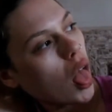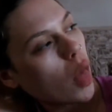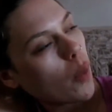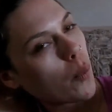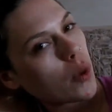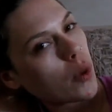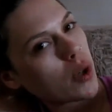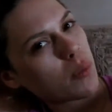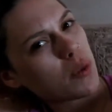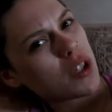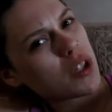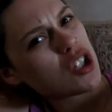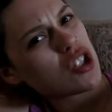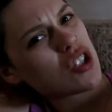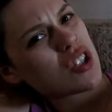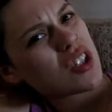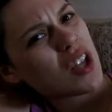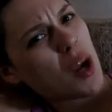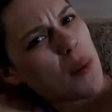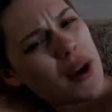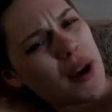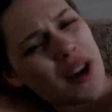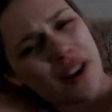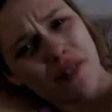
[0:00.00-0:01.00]
what did we just
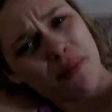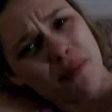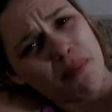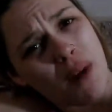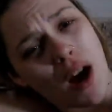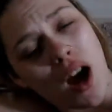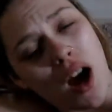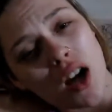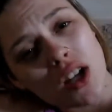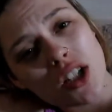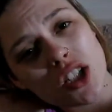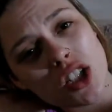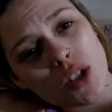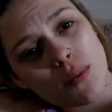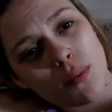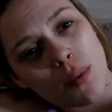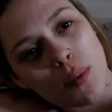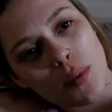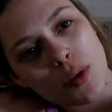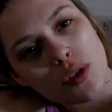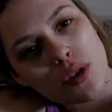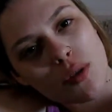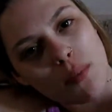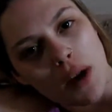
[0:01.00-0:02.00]
come out of, March?
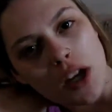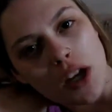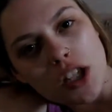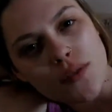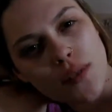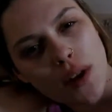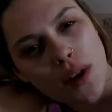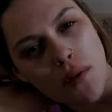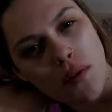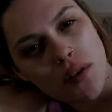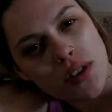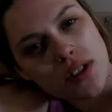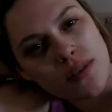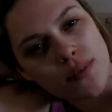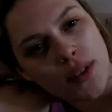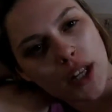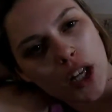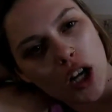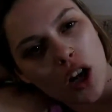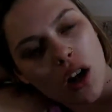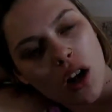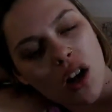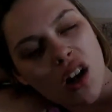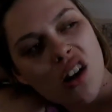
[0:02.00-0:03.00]
Probably do a March favourites
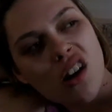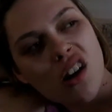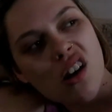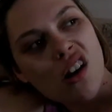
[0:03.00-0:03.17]
video.